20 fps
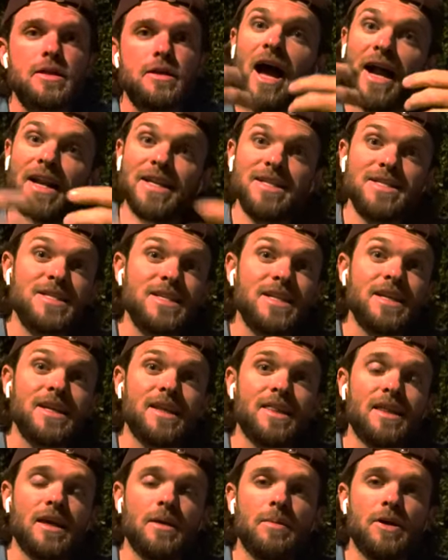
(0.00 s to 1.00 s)
I didn't see
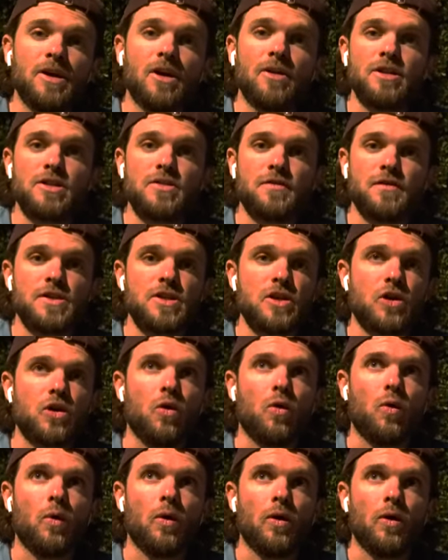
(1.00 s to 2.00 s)
anything beyond this physical
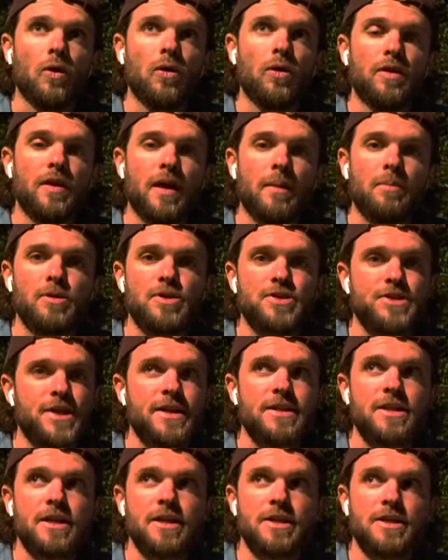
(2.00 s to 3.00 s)
world that
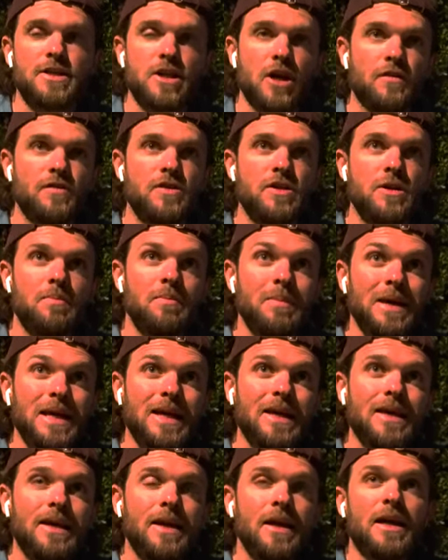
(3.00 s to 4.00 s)
presented itself to
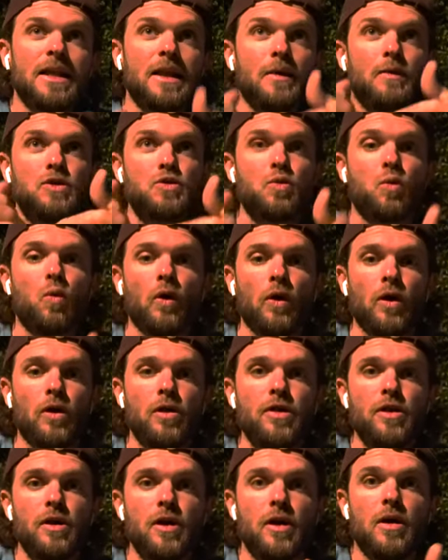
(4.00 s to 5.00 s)
me that was
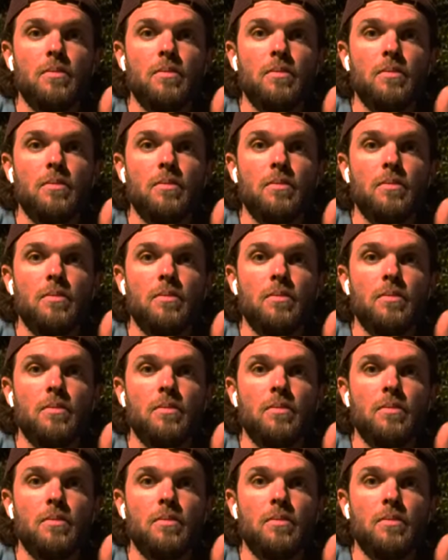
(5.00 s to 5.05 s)
worth